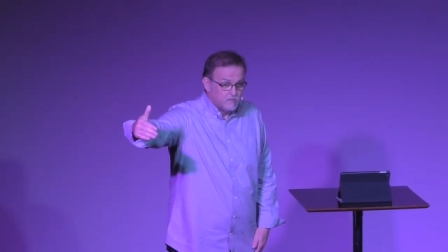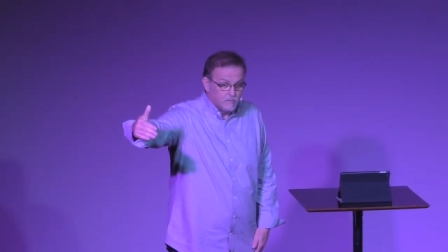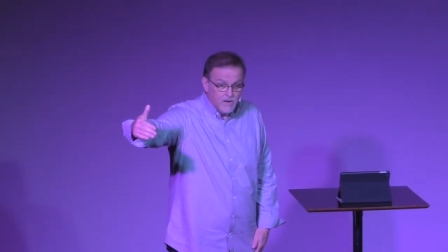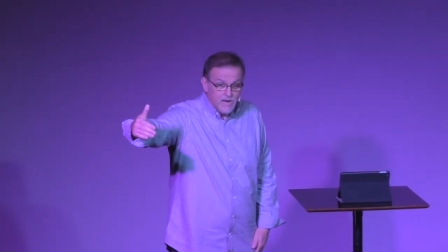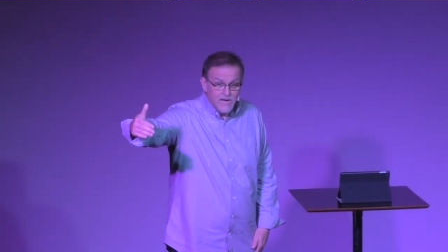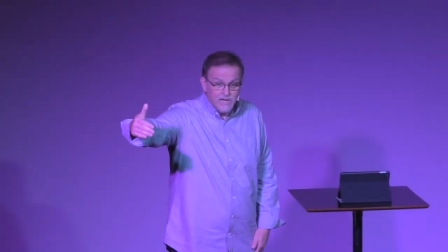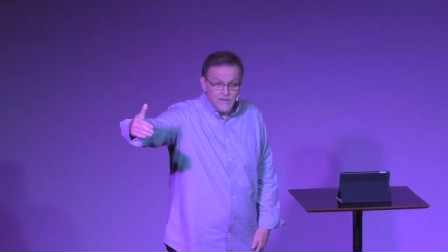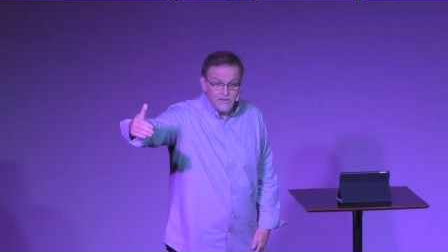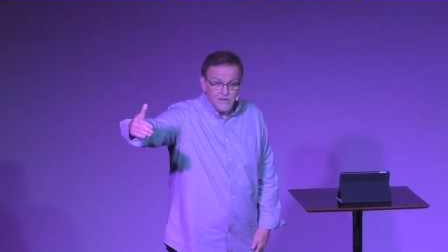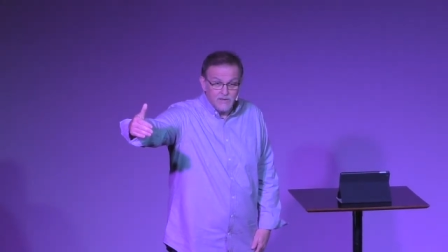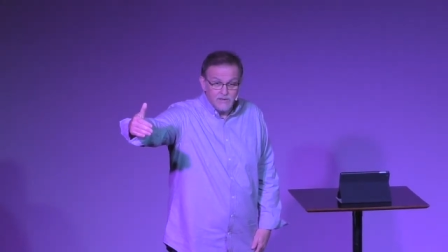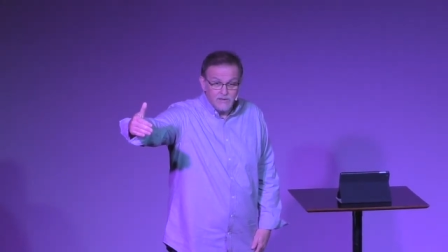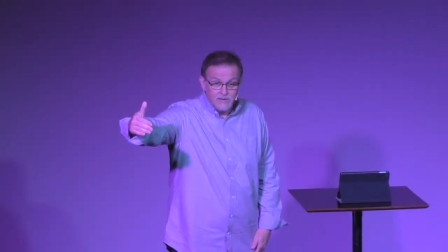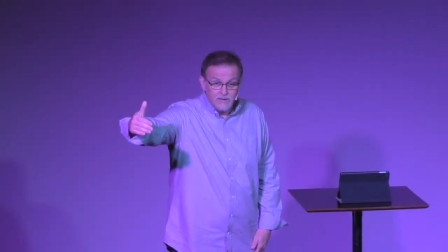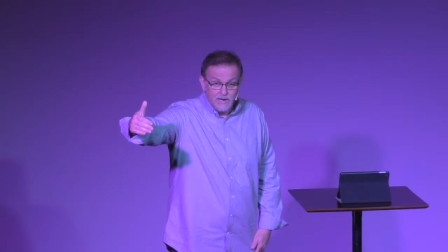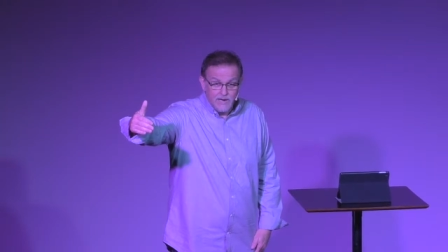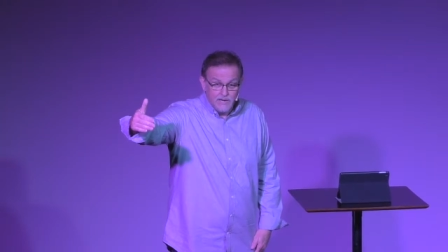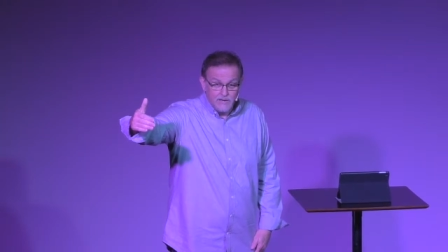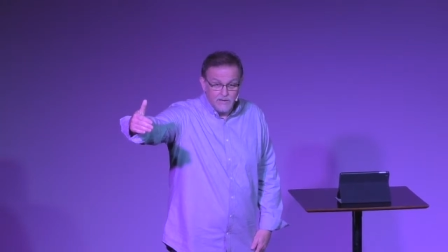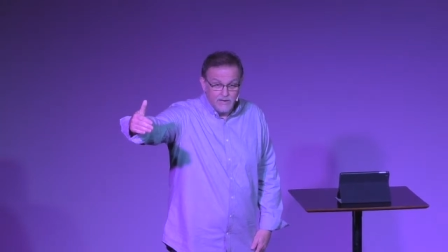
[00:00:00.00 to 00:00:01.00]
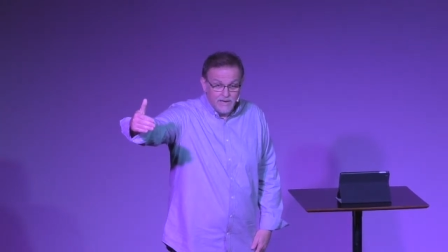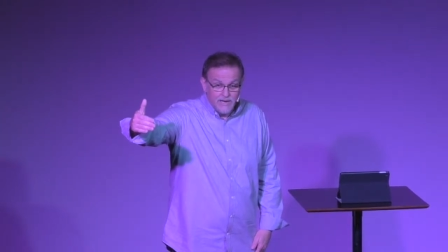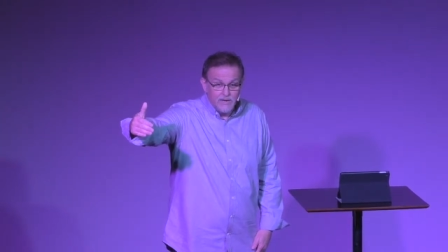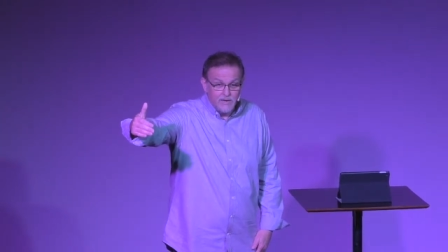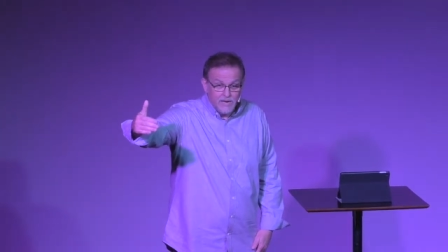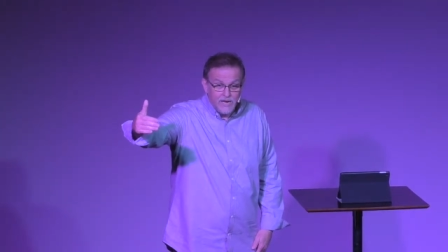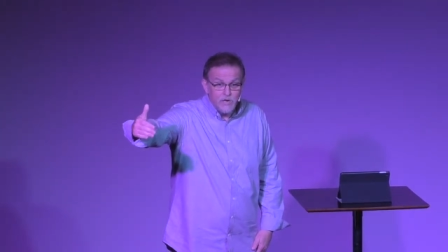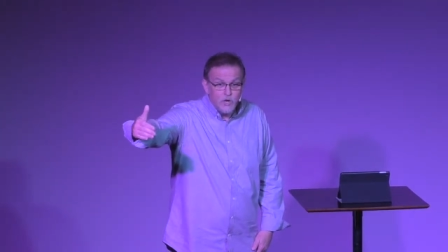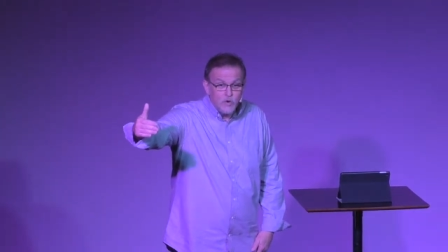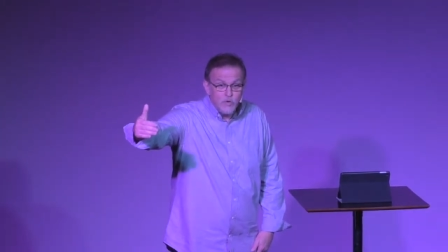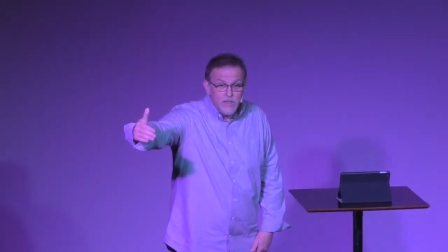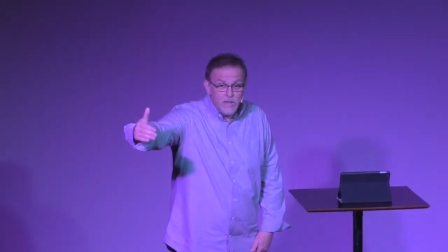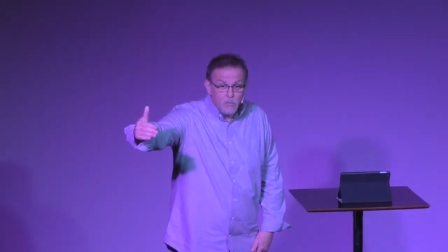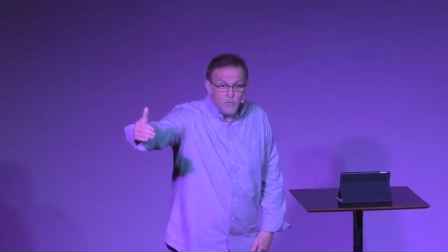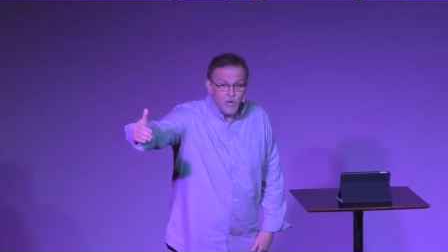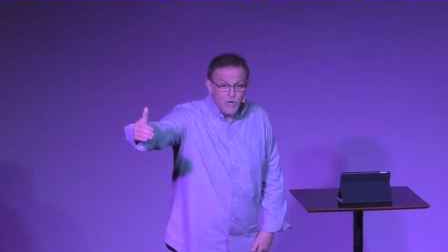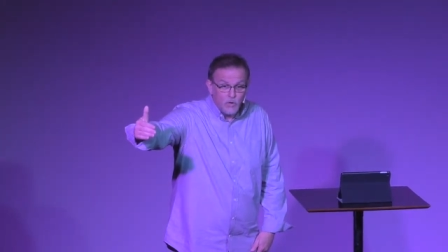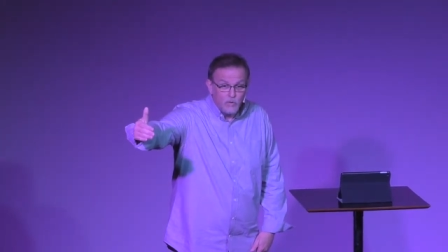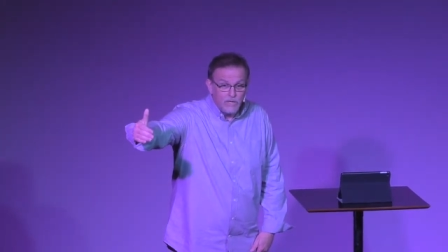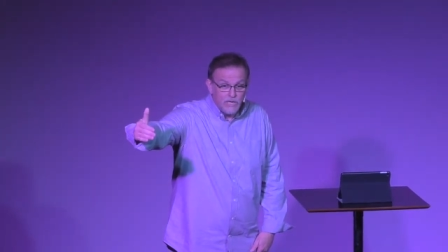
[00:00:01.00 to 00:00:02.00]
Right? I, I, I knew
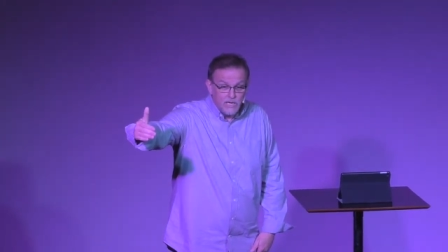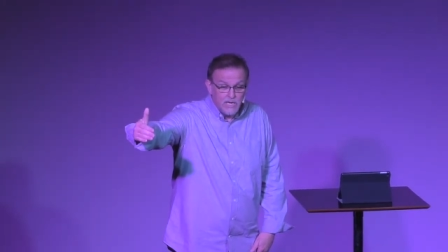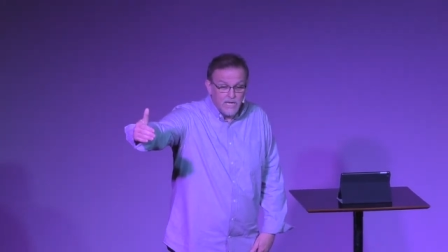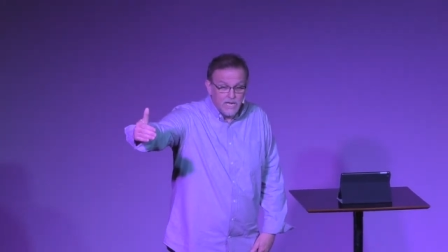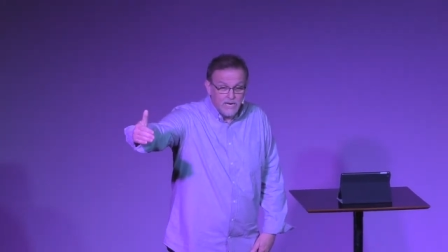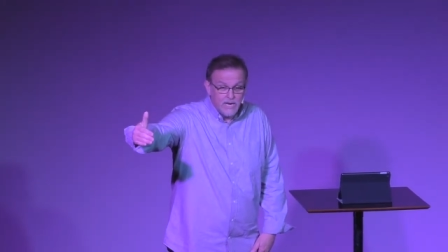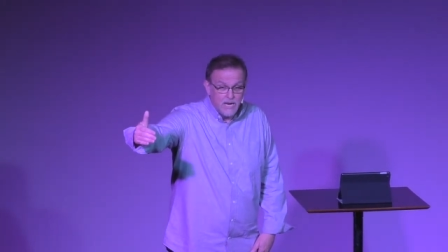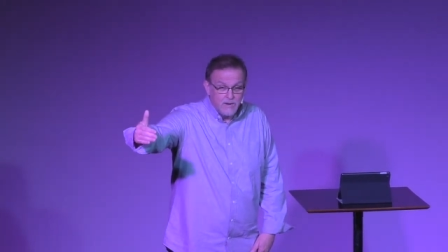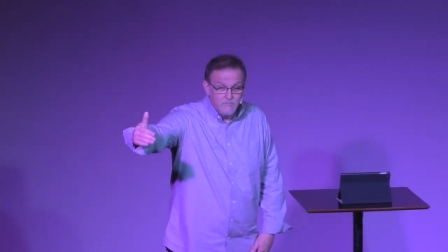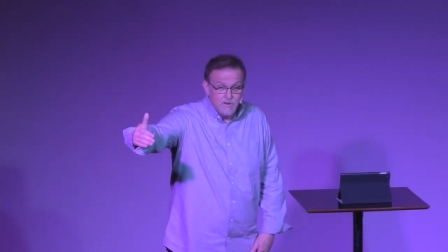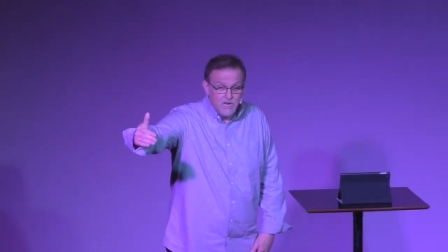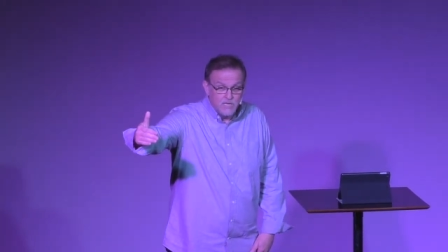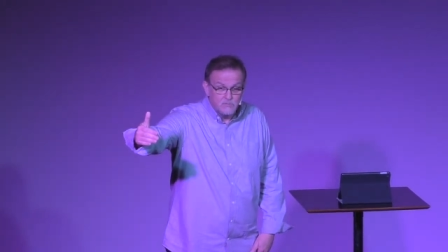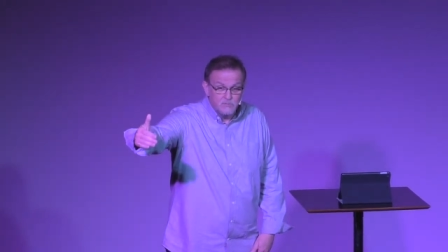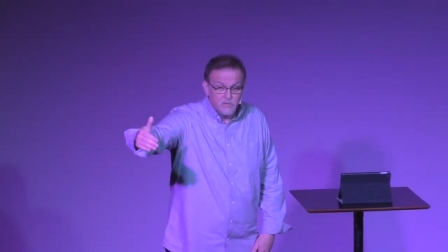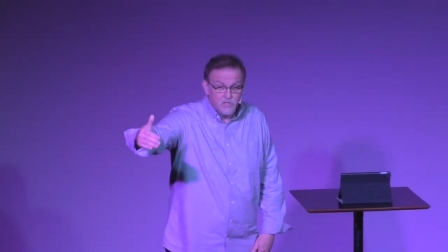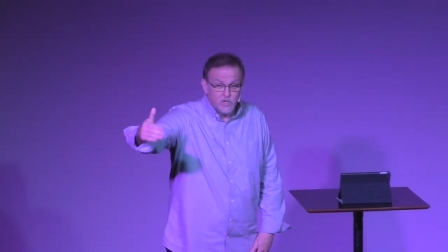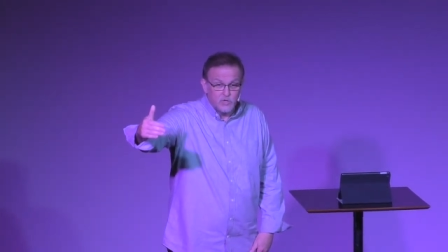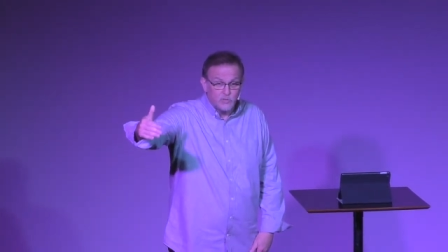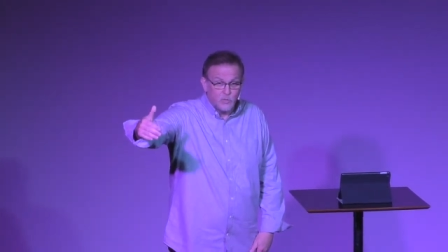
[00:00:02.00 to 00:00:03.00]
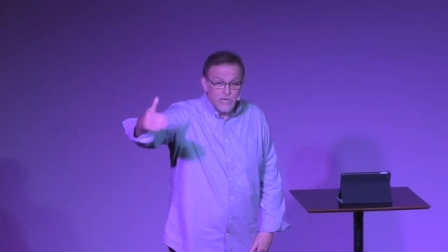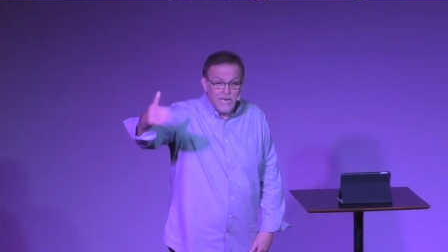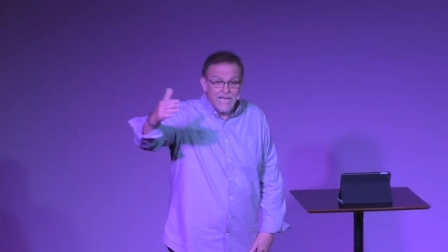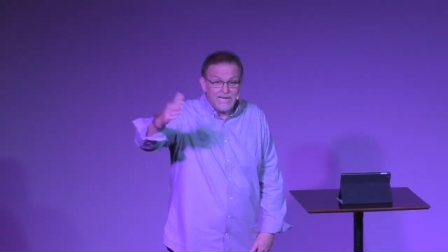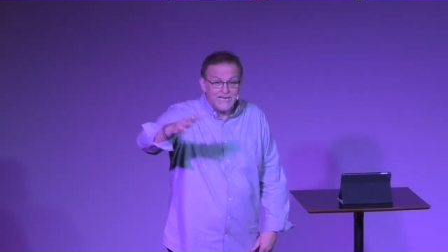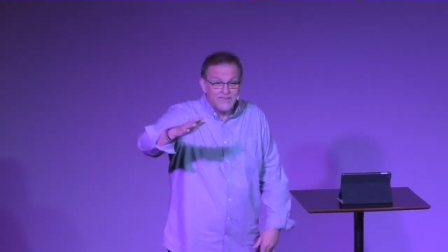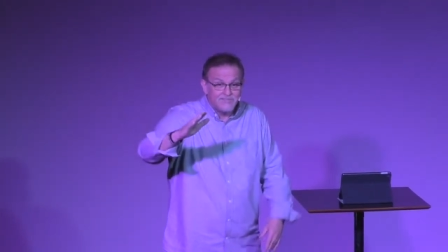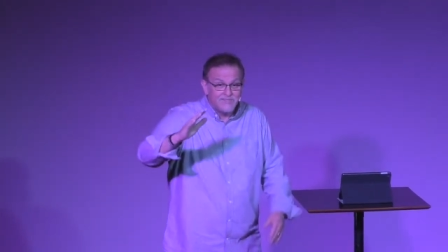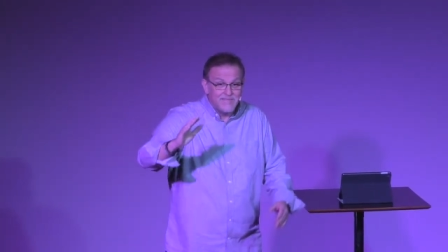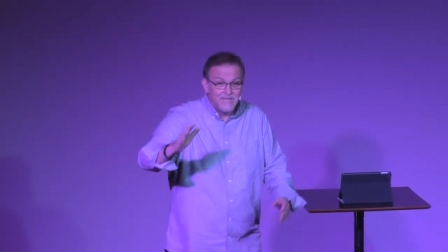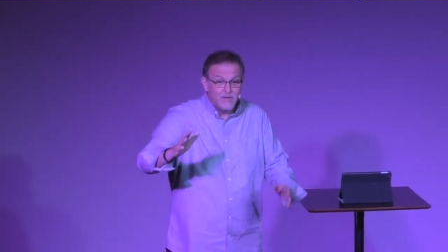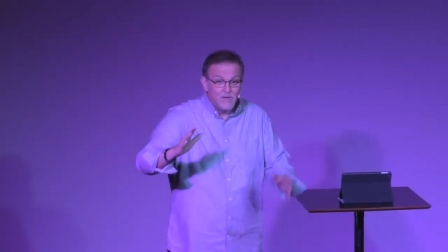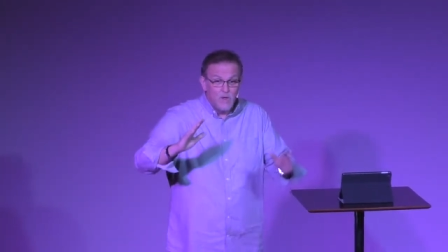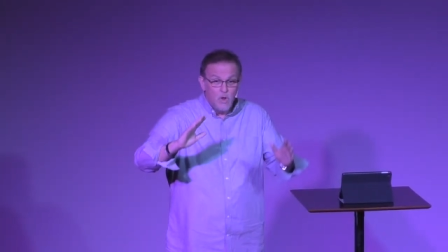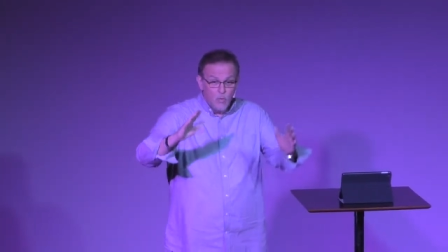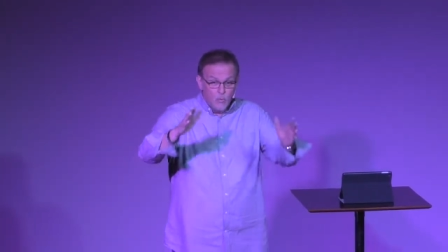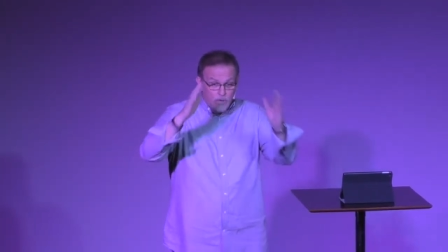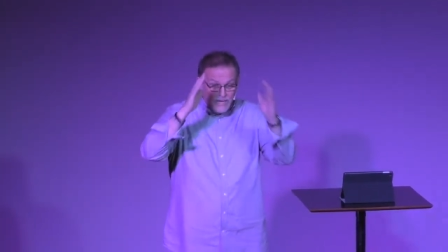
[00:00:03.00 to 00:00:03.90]
that wasn't going to get a lot of amens because we like to think